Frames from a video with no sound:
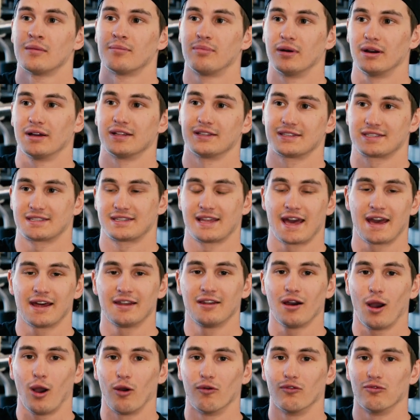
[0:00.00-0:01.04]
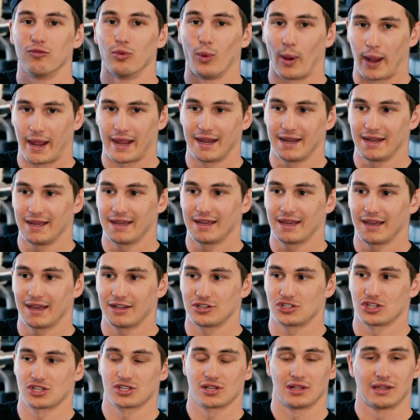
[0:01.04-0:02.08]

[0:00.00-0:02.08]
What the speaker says: But instead of waiting and just